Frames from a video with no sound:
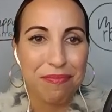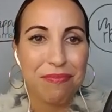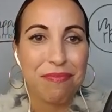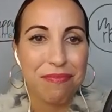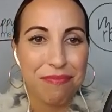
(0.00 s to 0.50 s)

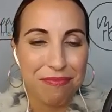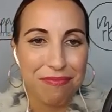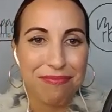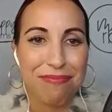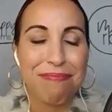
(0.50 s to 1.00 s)

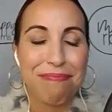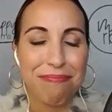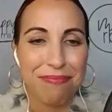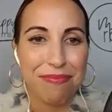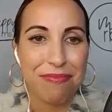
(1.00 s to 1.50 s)

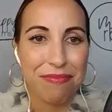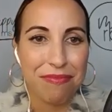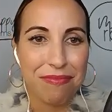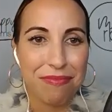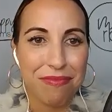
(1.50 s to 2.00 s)

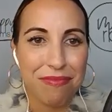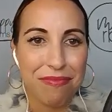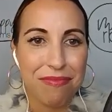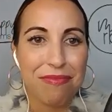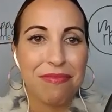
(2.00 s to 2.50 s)

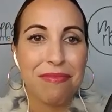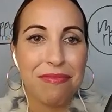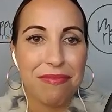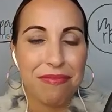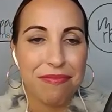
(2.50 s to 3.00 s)

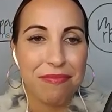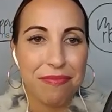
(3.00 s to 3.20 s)
(not speaking)